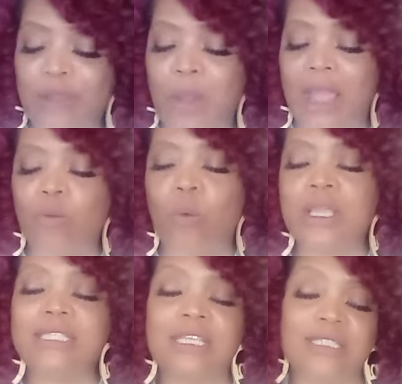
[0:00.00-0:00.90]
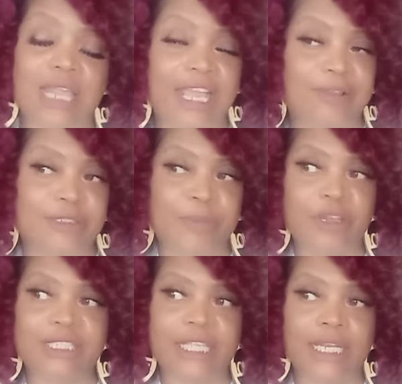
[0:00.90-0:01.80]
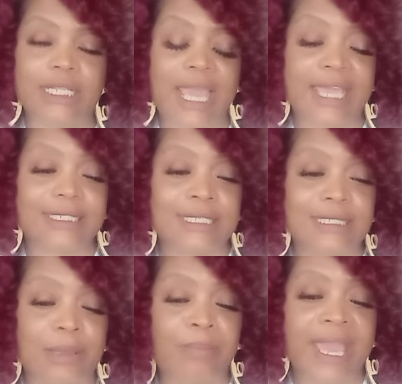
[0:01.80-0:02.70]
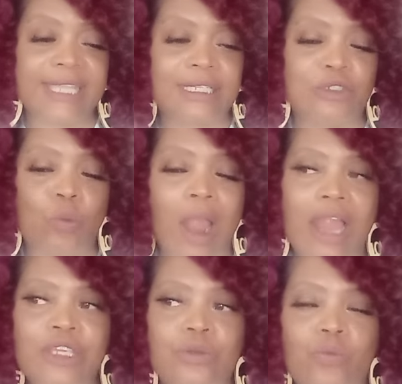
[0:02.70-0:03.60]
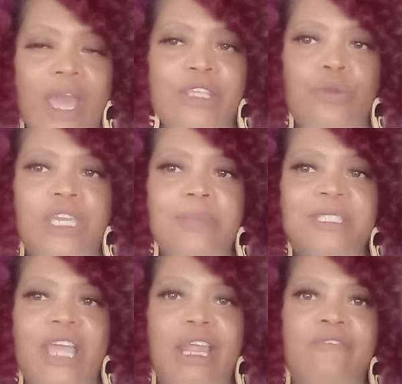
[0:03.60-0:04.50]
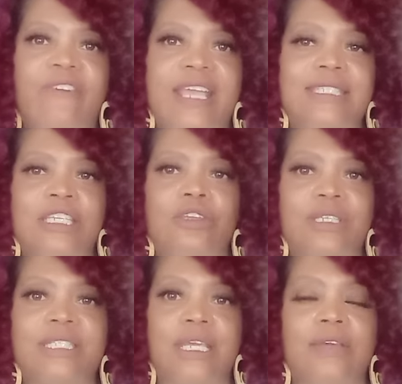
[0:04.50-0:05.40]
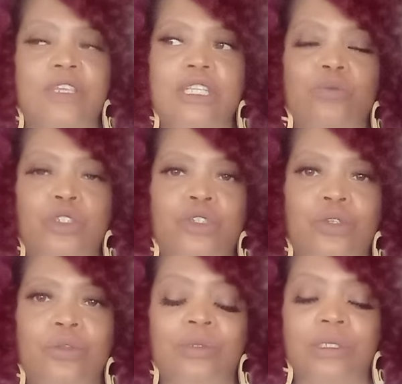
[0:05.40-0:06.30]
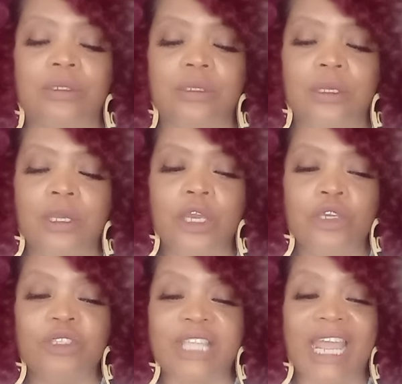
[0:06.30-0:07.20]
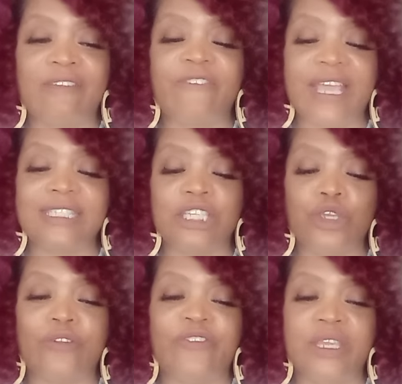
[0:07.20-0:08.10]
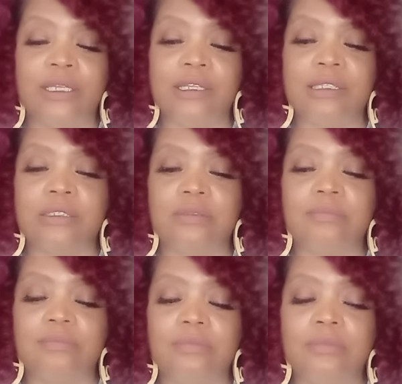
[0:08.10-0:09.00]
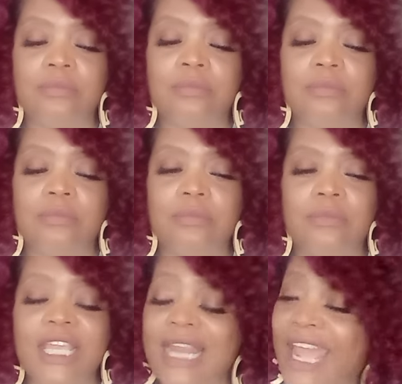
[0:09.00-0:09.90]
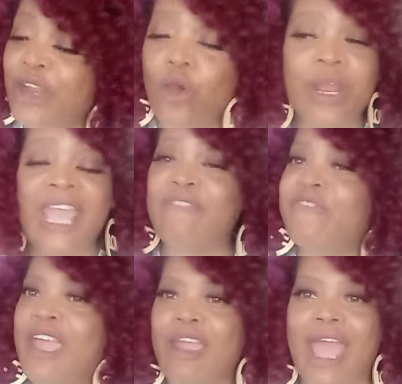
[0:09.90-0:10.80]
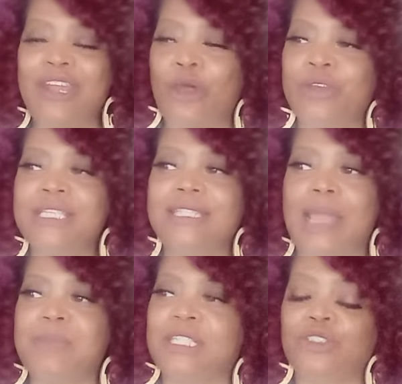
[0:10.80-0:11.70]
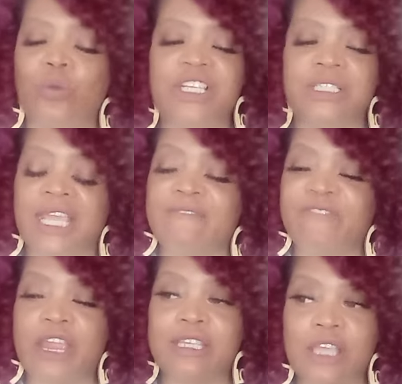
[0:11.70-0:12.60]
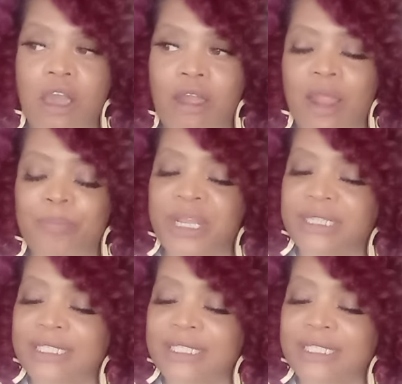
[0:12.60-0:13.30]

on Spirit's asking some masculines, why do you keep sacrificing yourself? Because that's what you're doing. You're sacrificing your feelings. And I know it ain't fair. I know this type of situation ain't fair. It's hard. But at the